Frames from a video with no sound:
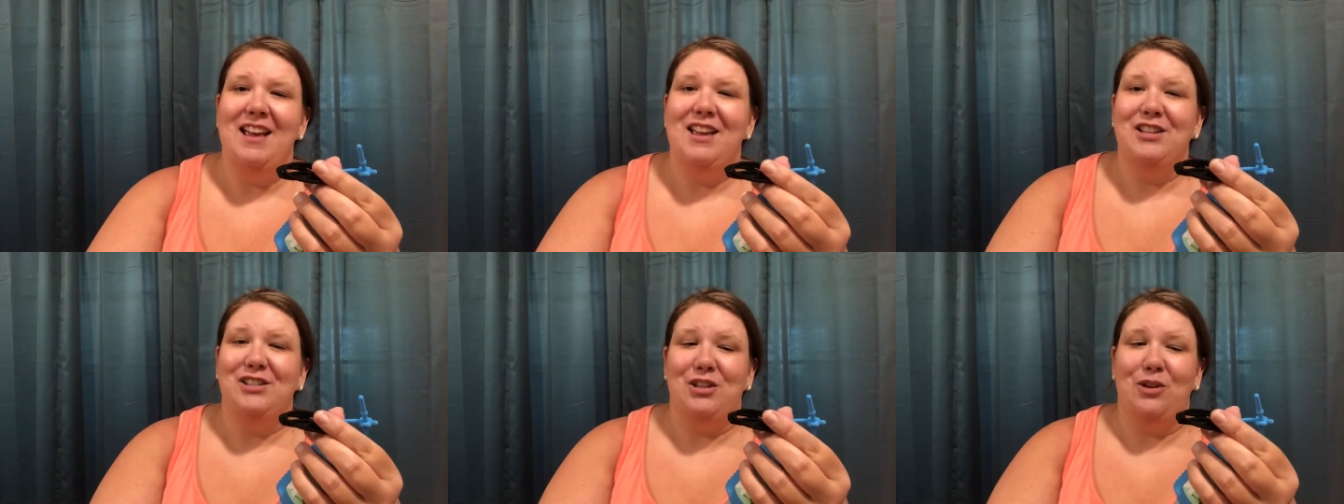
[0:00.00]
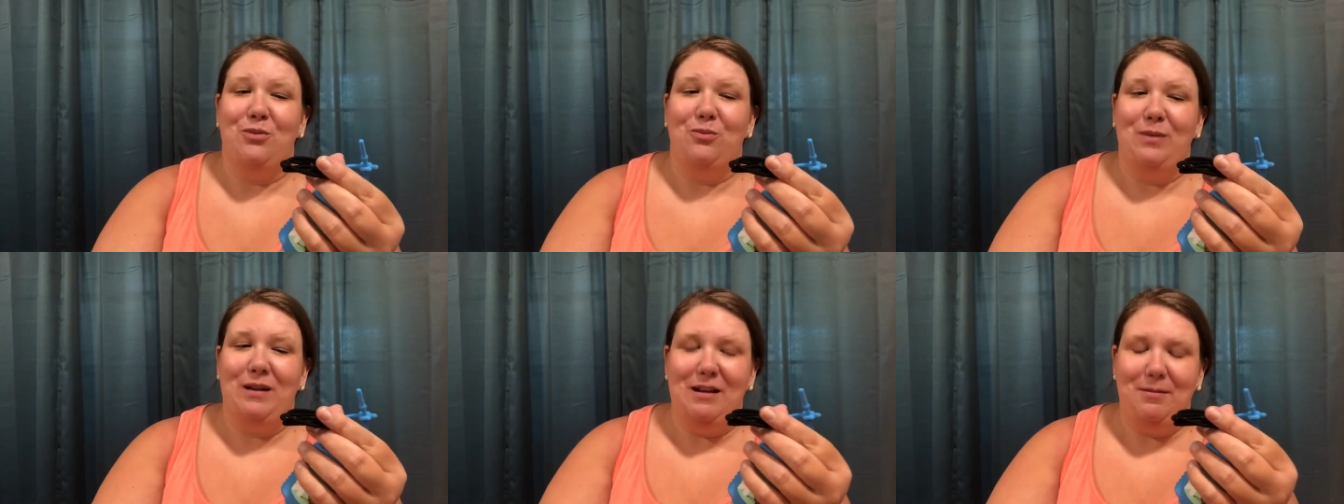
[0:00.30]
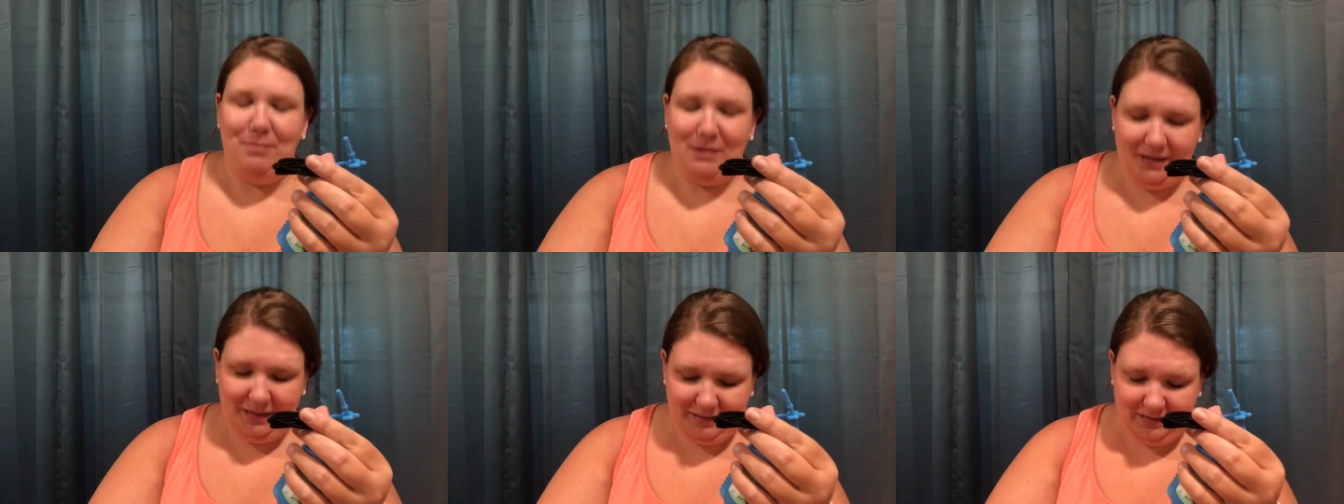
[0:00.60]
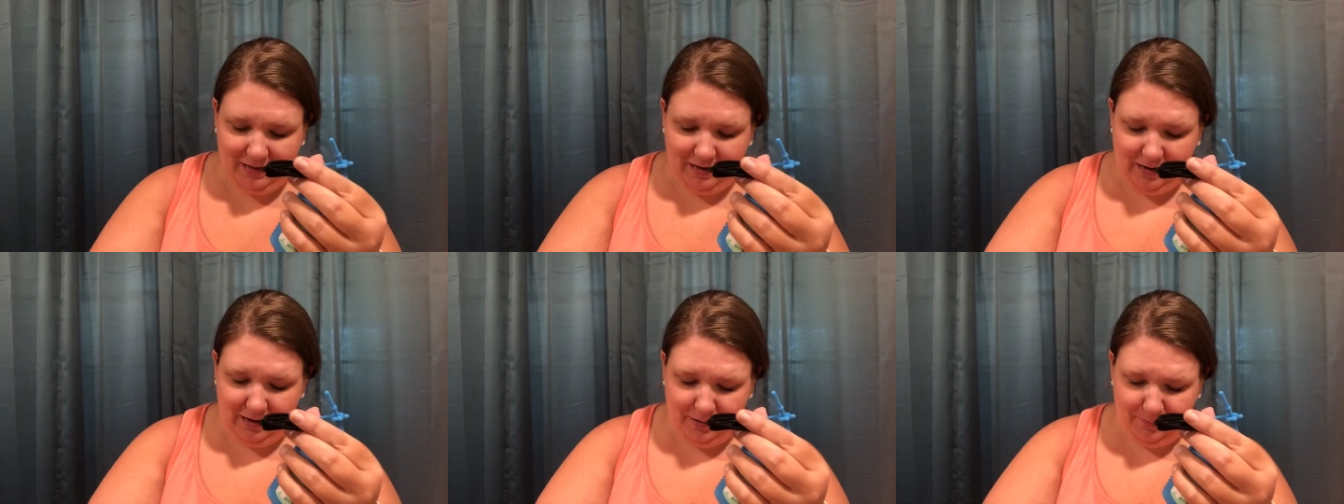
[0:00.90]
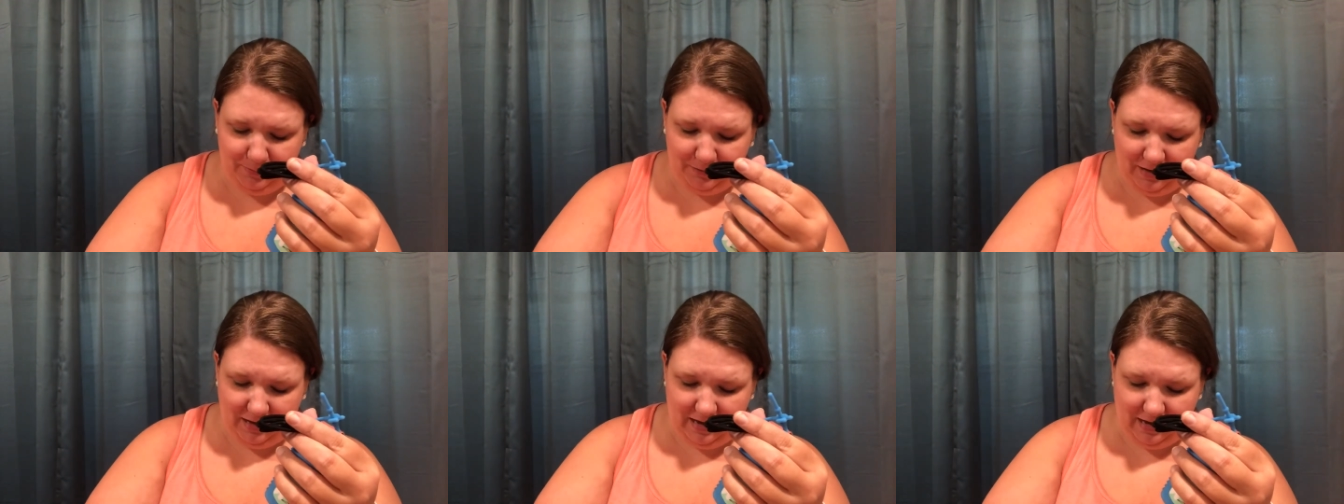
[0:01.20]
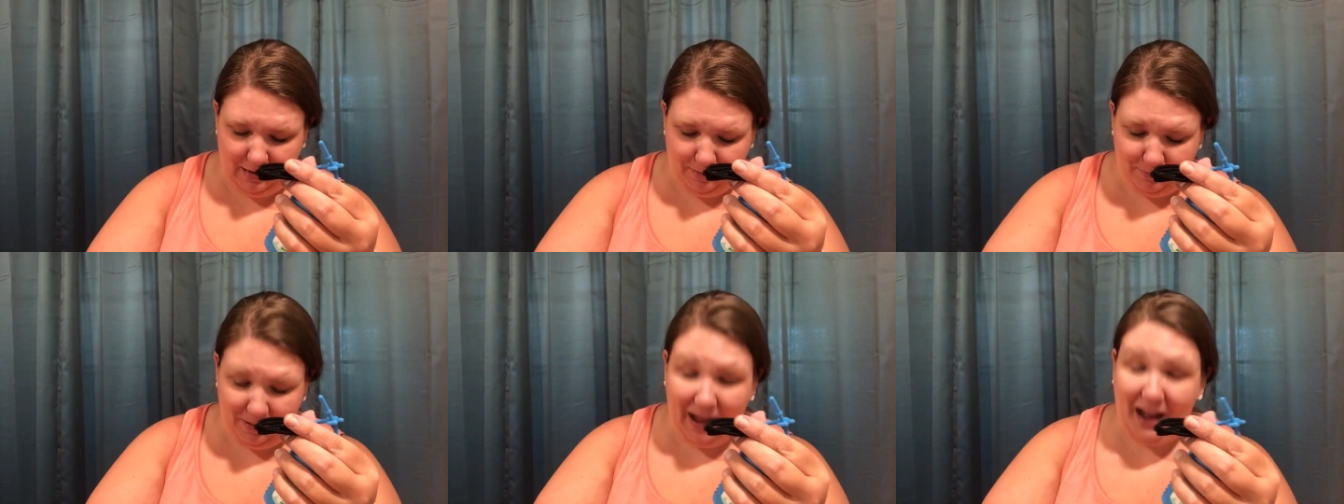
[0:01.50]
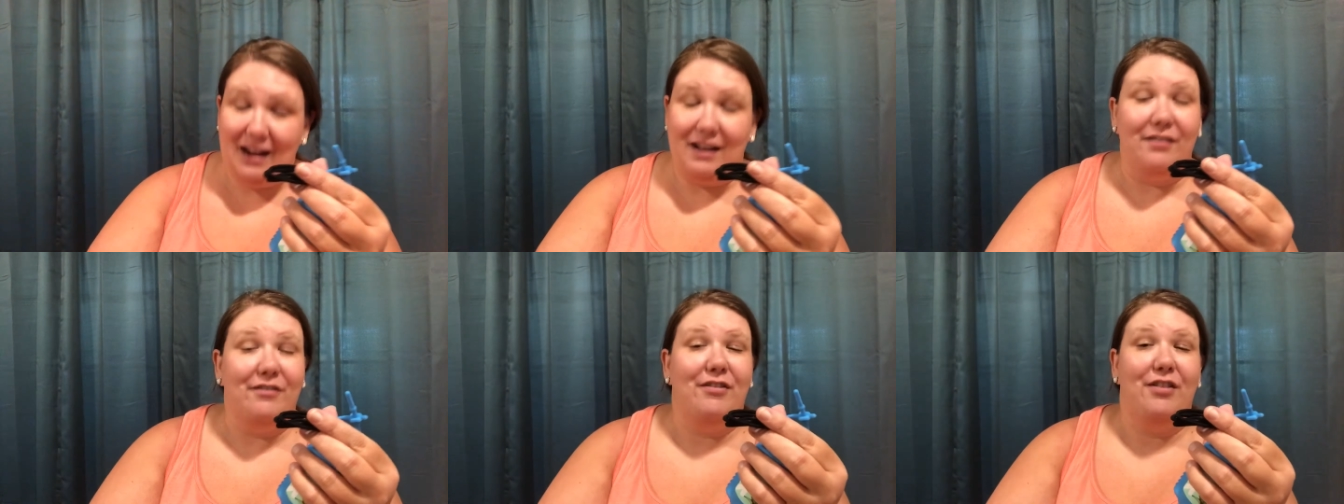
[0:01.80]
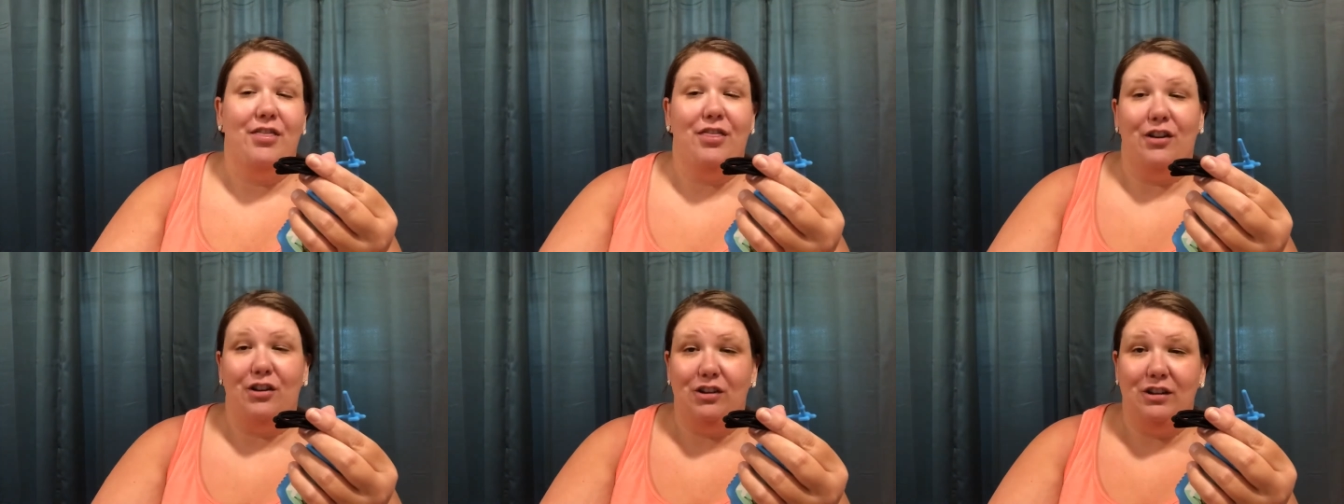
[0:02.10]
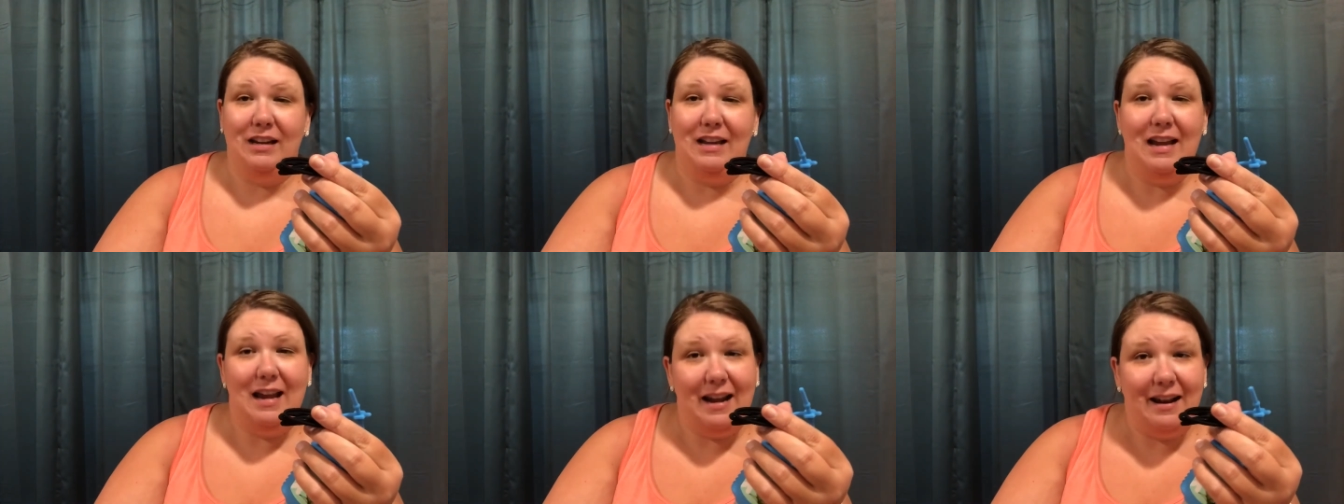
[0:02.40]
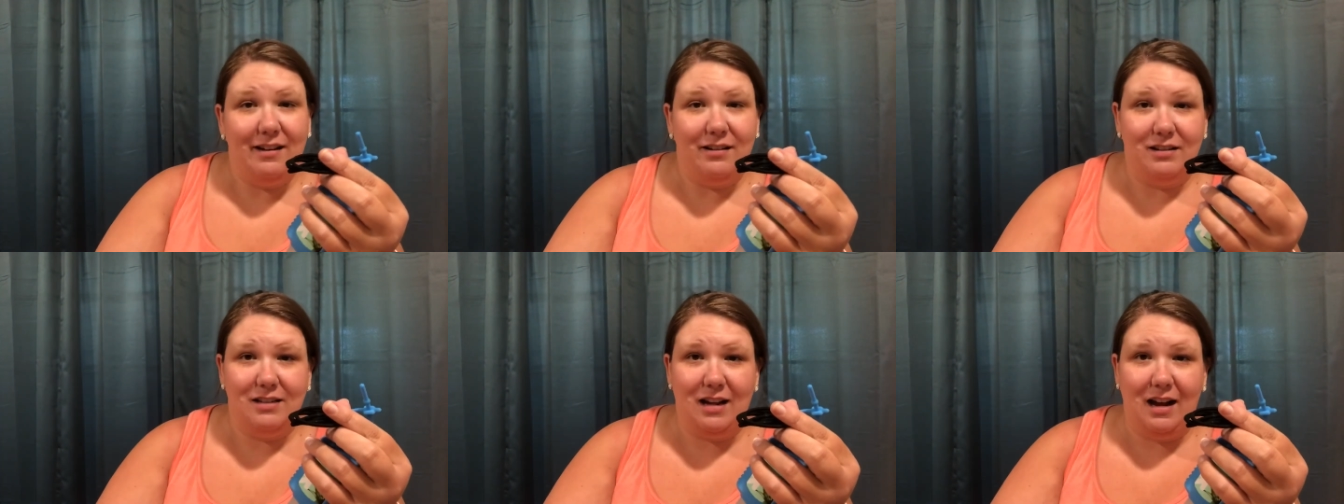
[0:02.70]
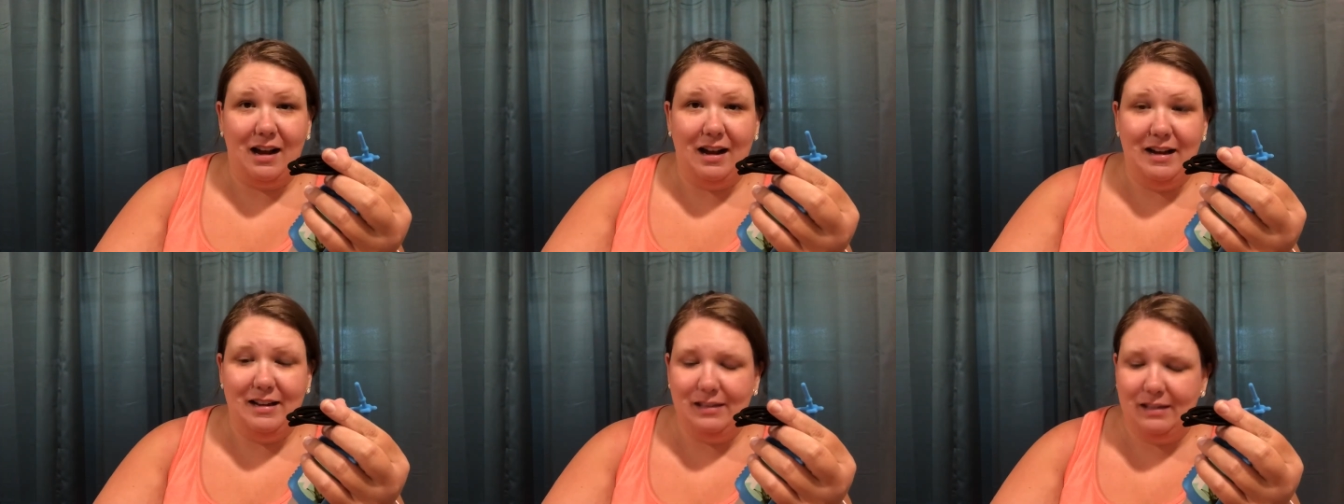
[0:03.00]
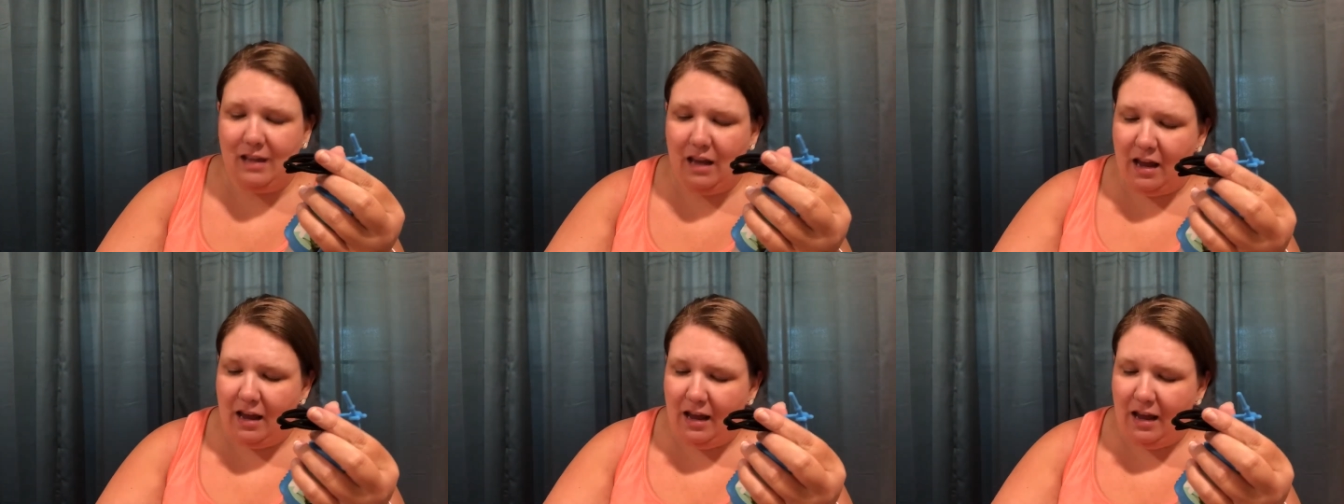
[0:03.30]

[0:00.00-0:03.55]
So we picked up a pack of 30 hair ties